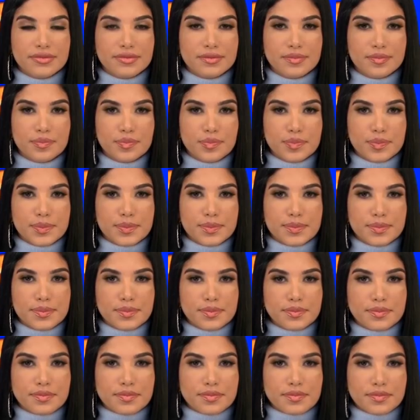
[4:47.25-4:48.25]

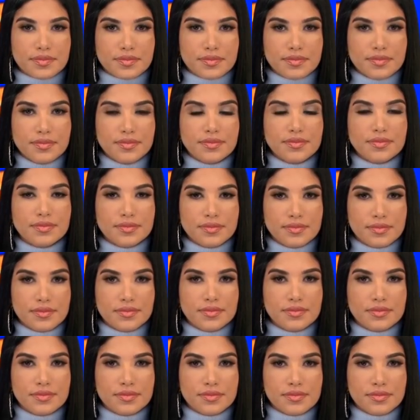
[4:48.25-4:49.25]

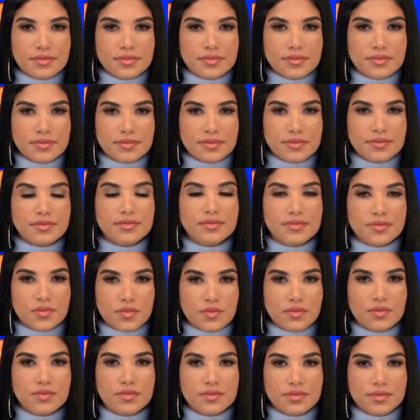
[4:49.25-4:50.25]

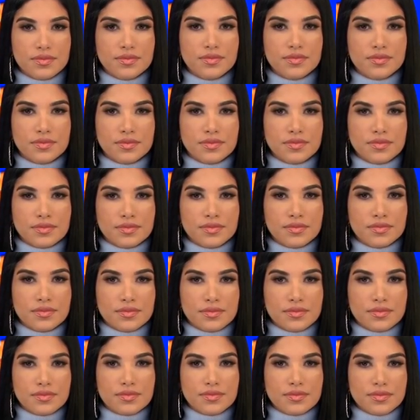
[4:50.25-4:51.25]

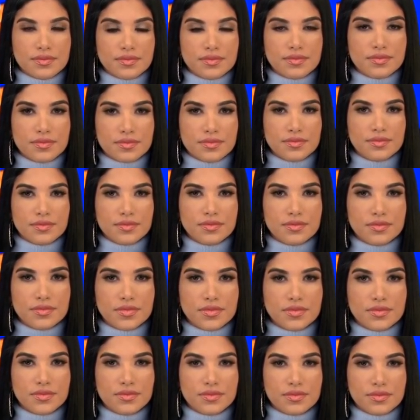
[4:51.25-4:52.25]

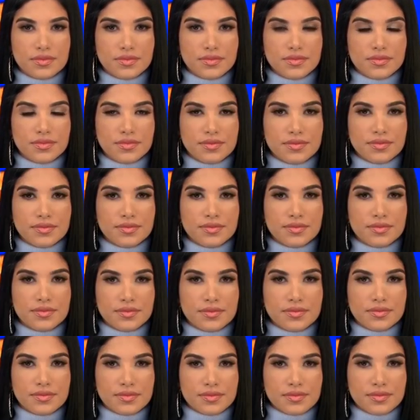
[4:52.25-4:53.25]

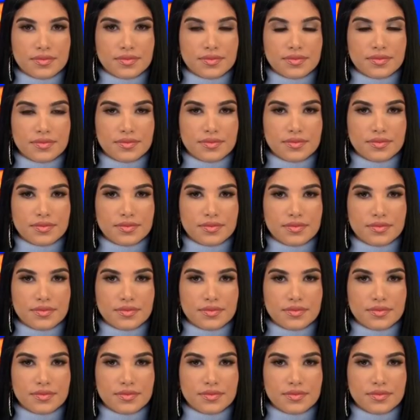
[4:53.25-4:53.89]
(silent)